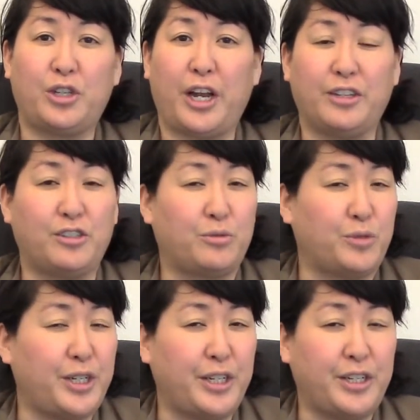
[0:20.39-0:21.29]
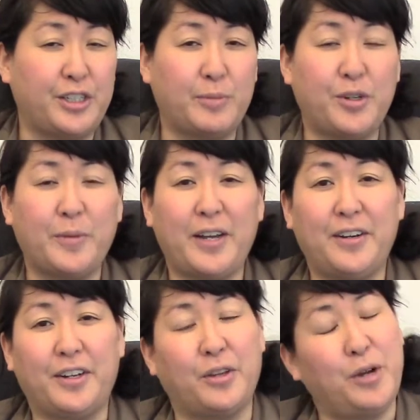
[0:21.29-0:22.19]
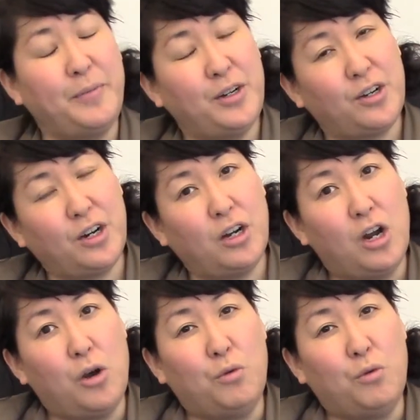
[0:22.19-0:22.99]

as we spoke about in the webinar,